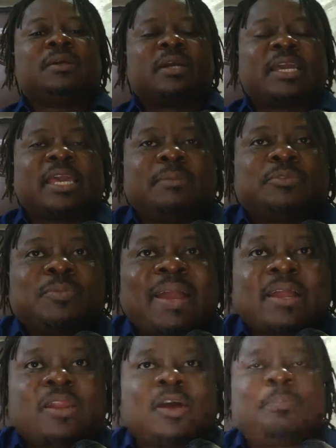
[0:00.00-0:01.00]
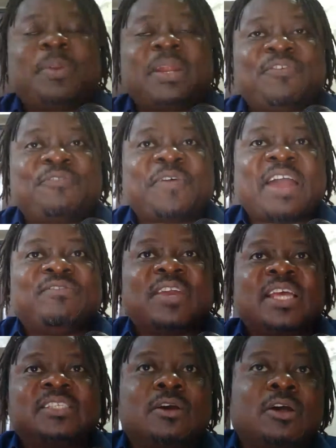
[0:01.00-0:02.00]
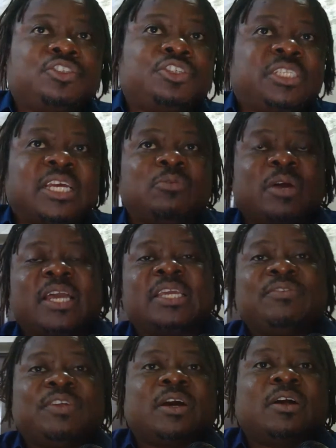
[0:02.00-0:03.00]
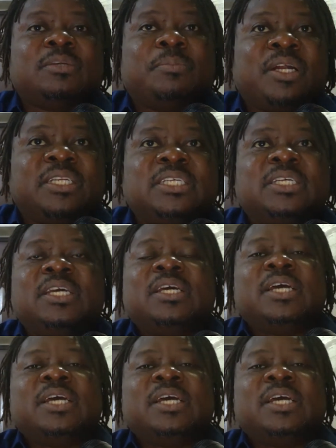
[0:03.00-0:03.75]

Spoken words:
Came to my club, played for 5 years, got treated well, given all the money,